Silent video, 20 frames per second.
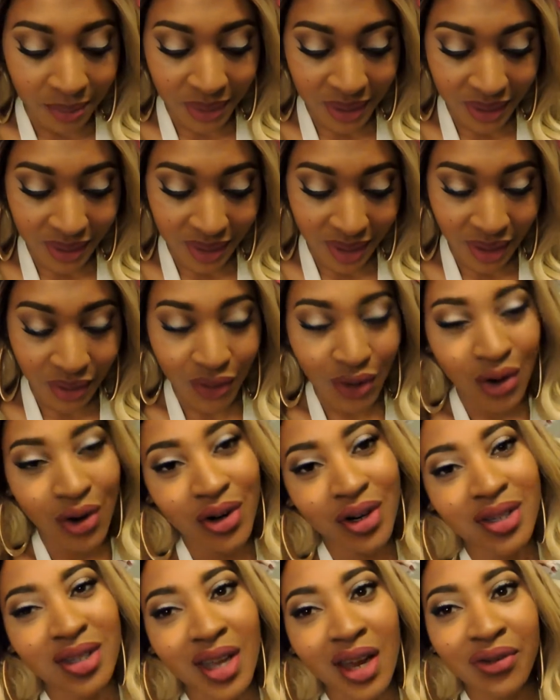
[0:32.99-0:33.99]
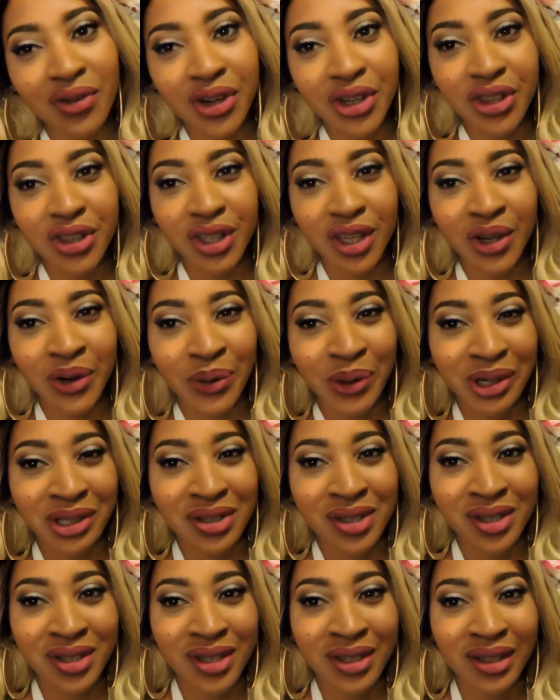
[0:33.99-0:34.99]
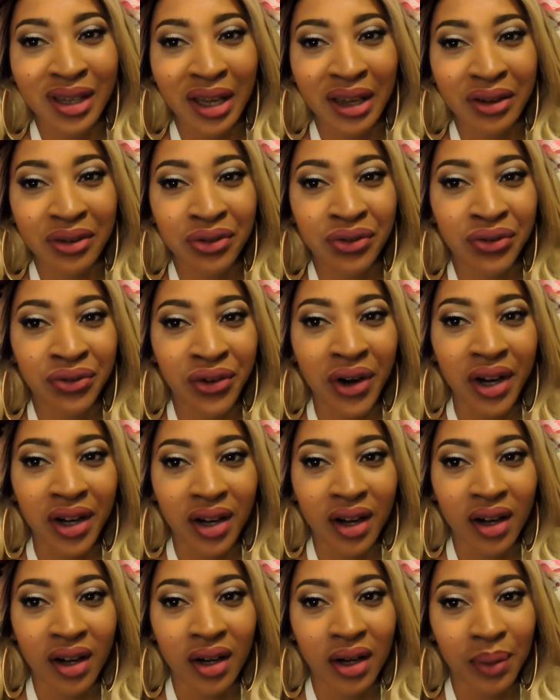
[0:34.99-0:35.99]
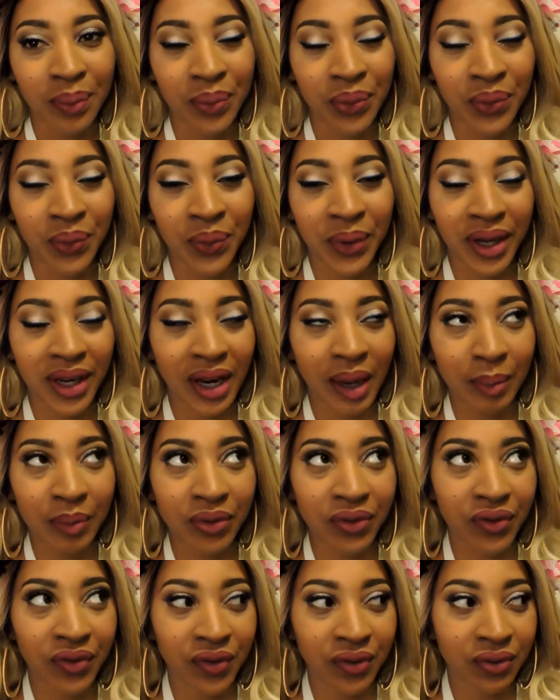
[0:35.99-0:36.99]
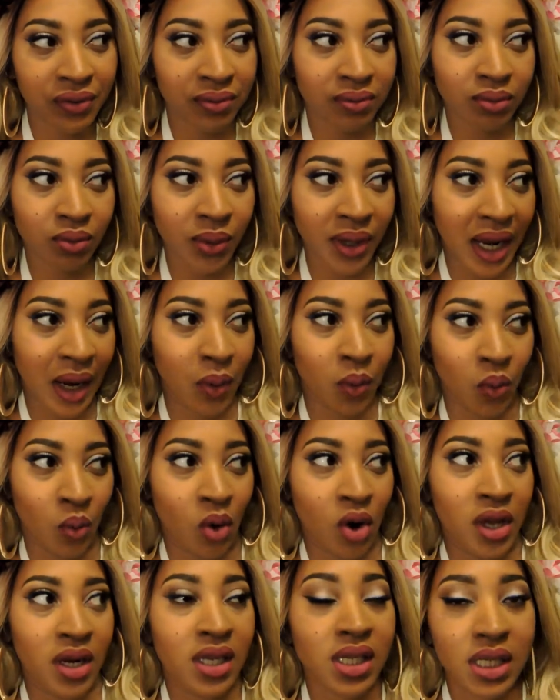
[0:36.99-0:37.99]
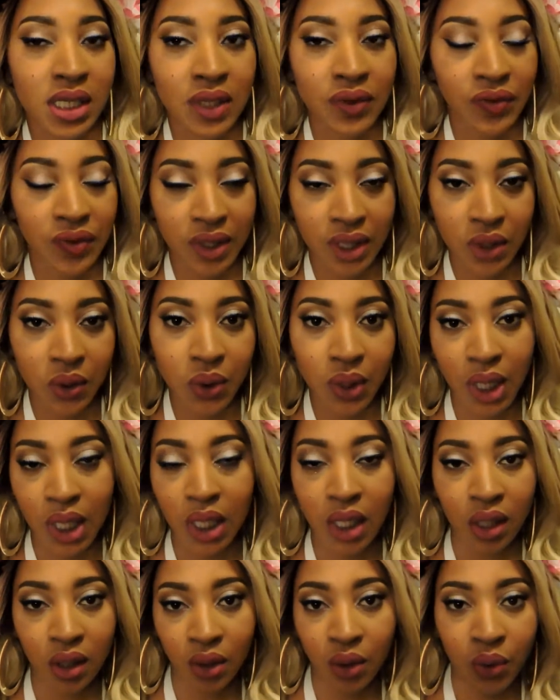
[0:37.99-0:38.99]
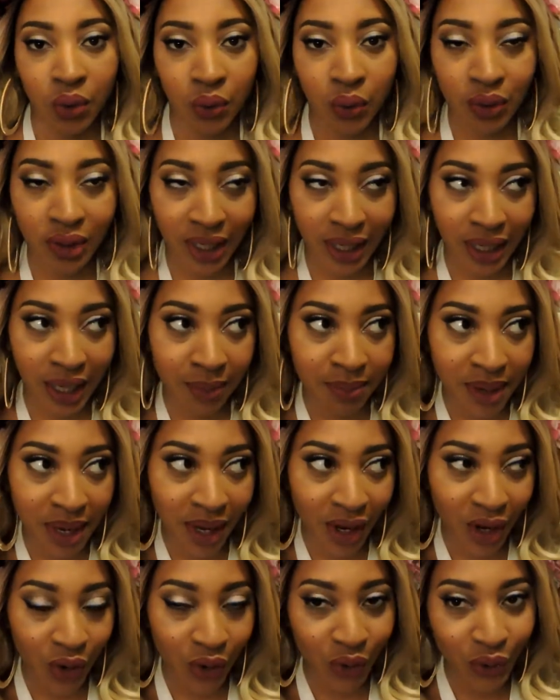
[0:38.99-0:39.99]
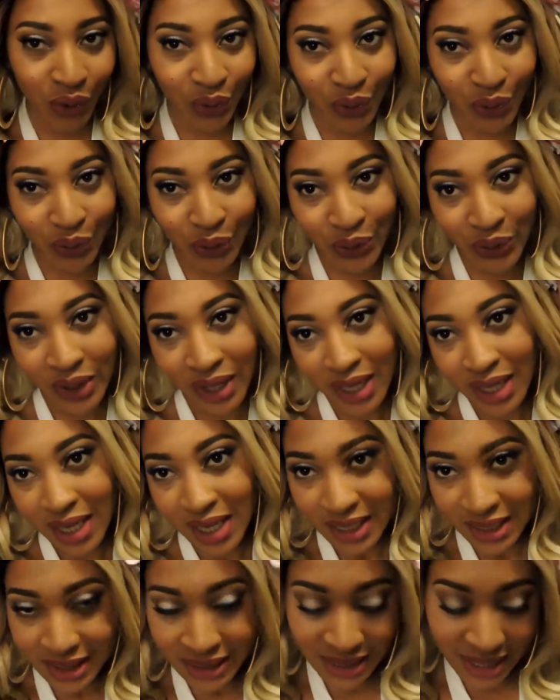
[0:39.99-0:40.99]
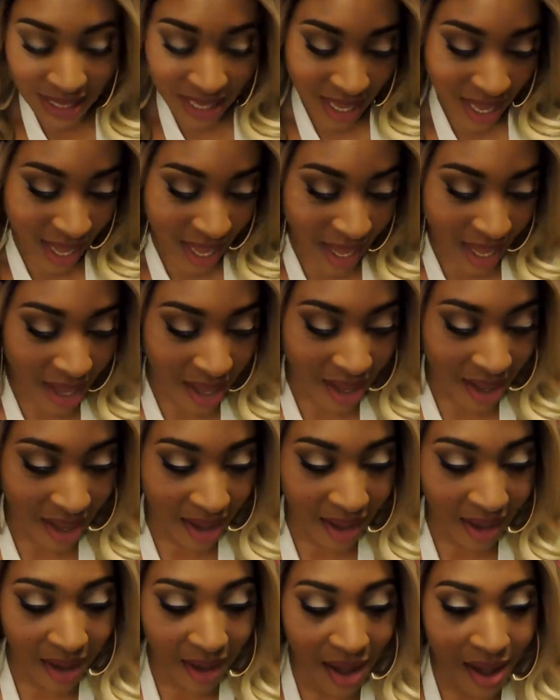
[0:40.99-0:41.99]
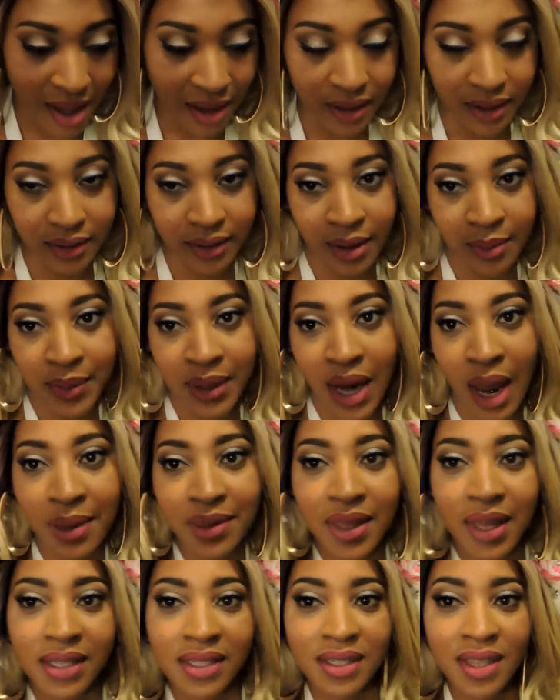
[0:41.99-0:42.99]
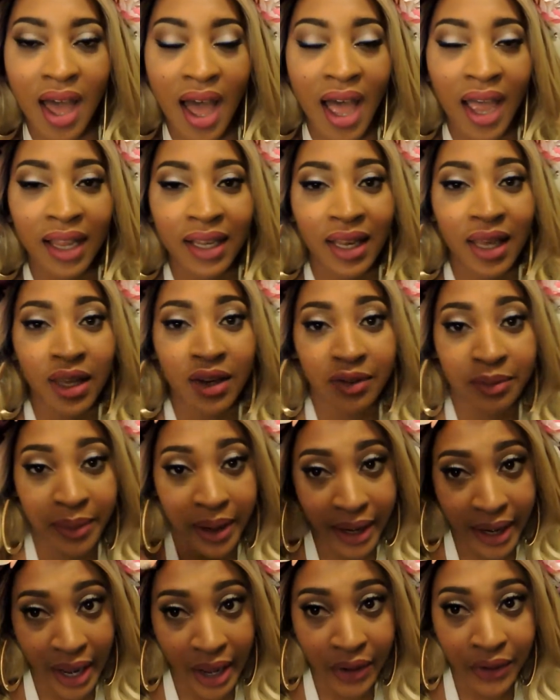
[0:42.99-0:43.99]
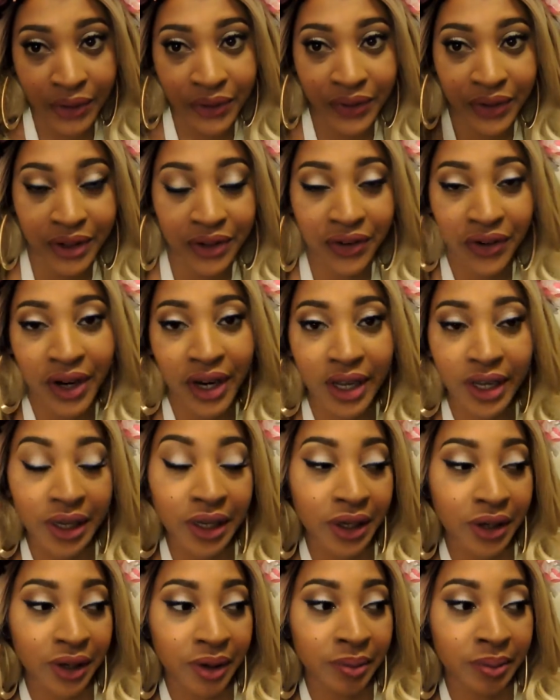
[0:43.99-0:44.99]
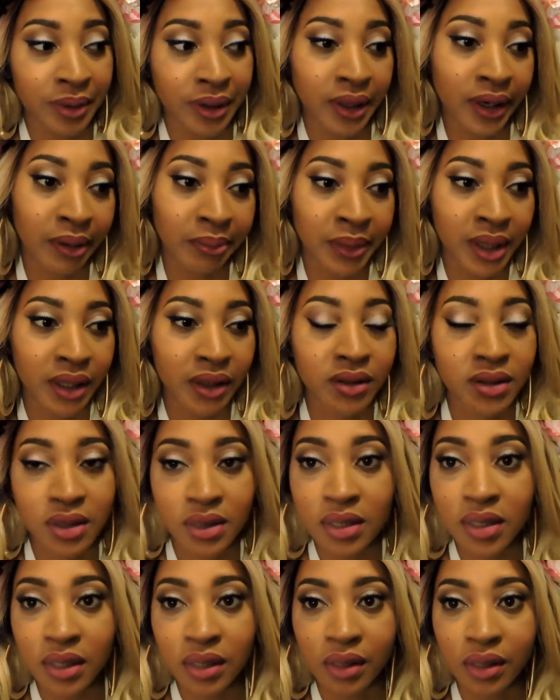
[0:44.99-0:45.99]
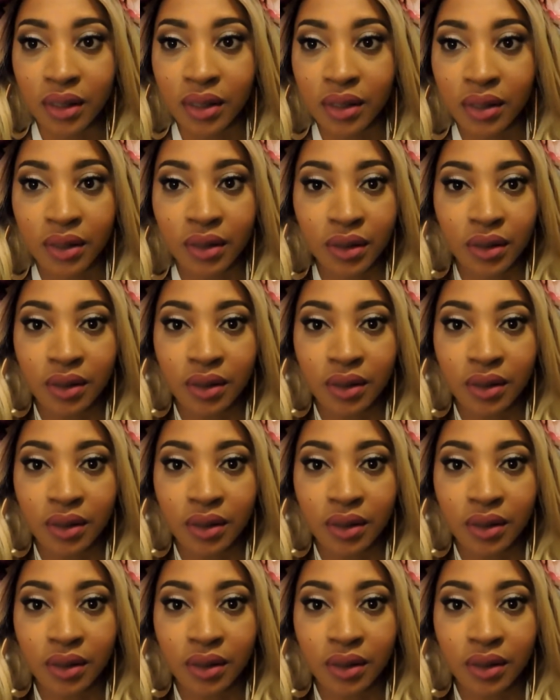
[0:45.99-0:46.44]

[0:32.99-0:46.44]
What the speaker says: But yeah, of course everything wants to like fuck up when I want it to feel cute. Like I'm like, ooh, yeah. I mean, that's the highlight of my outfit right here, but I mean, still.